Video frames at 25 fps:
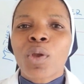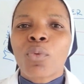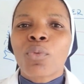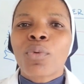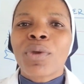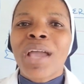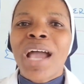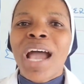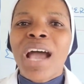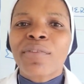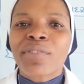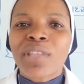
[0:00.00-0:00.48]

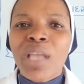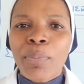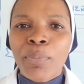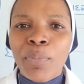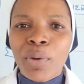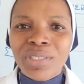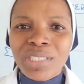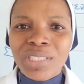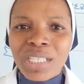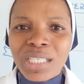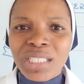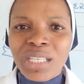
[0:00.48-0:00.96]
we have the
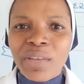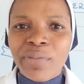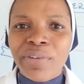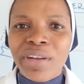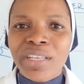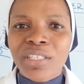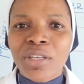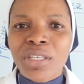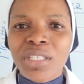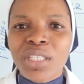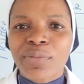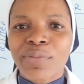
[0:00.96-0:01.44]
positive
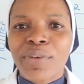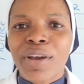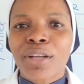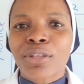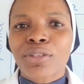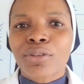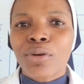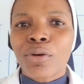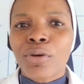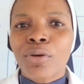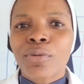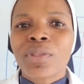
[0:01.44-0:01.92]
resource
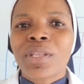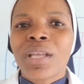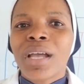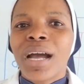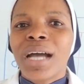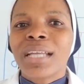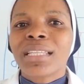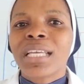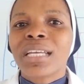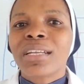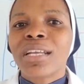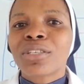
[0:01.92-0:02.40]
factor
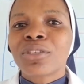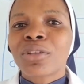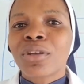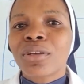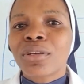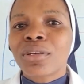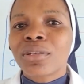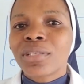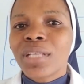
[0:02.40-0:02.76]
and the resource,